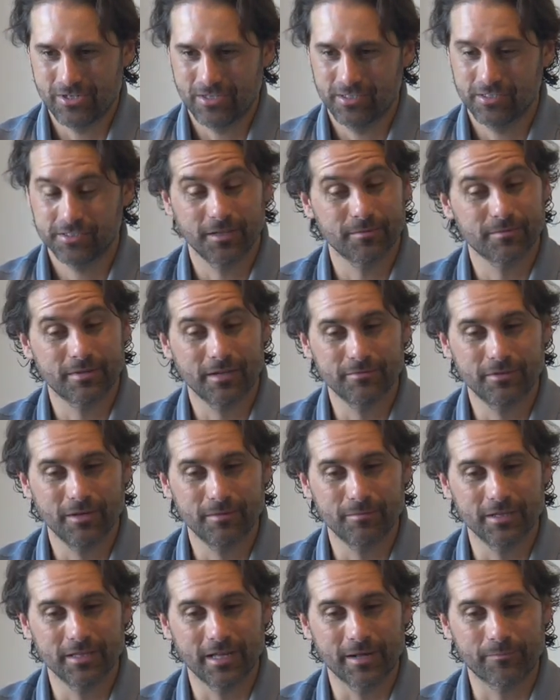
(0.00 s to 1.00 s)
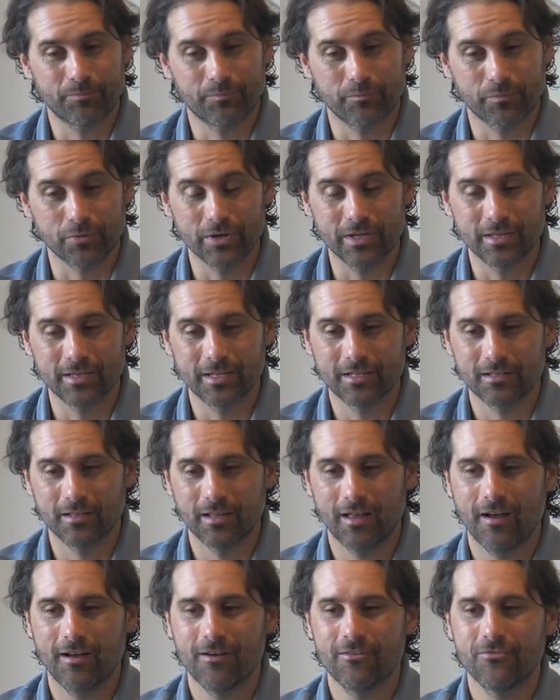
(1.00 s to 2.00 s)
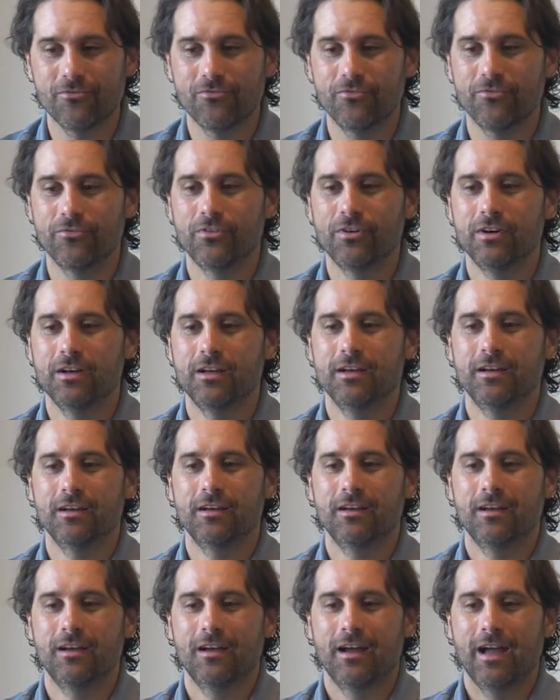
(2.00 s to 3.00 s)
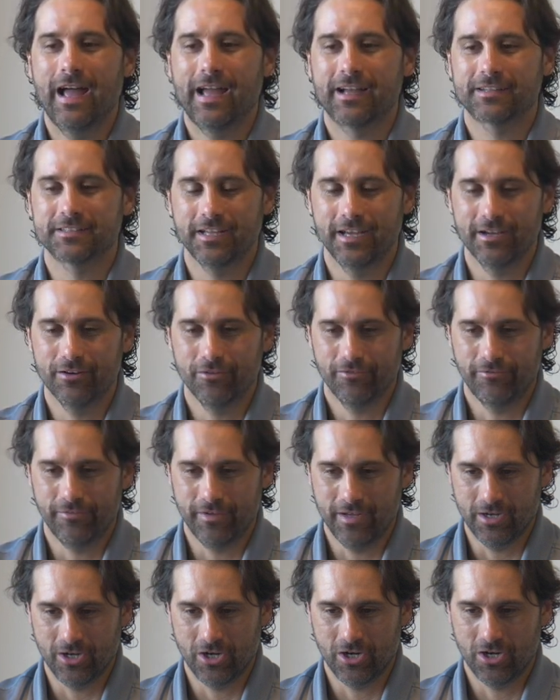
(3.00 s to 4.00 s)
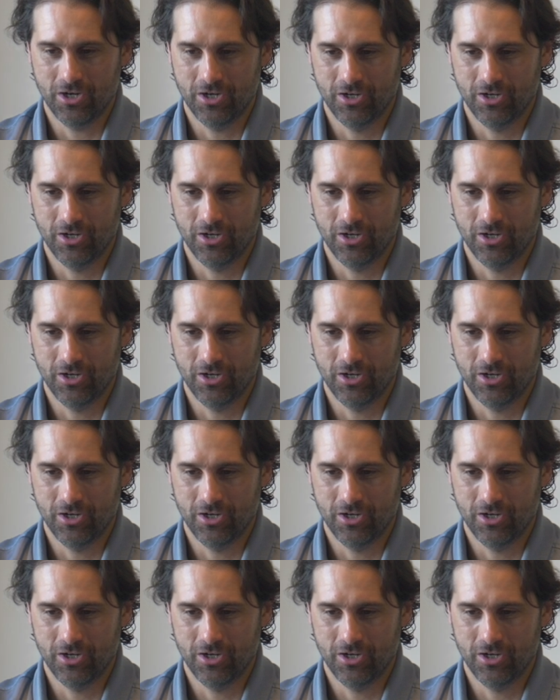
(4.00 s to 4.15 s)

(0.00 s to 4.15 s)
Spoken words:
Sometimes I'd be like, breathe in love, exhale fear.